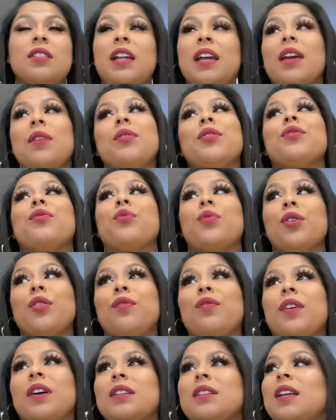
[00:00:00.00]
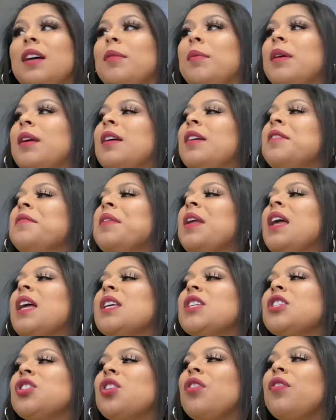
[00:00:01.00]
Like, it was real fucked up.
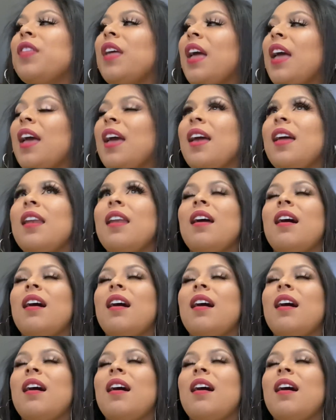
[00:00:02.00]
So then